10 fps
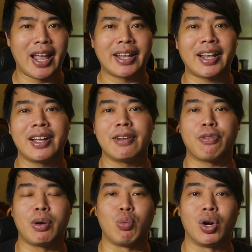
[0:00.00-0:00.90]
entire
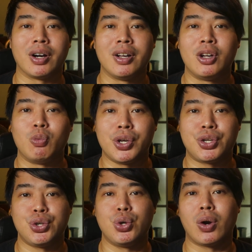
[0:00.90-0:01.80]
framework
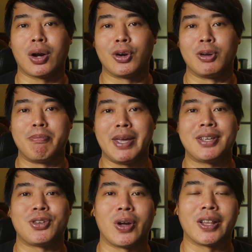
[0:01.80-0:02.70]
which you are going to
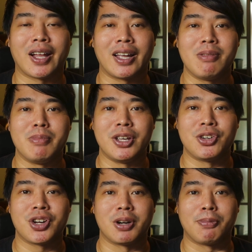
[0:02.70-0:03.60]
base your entire
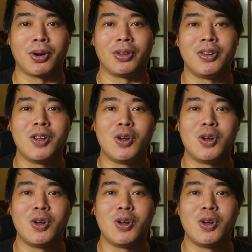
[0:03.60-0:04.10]
miniature upon,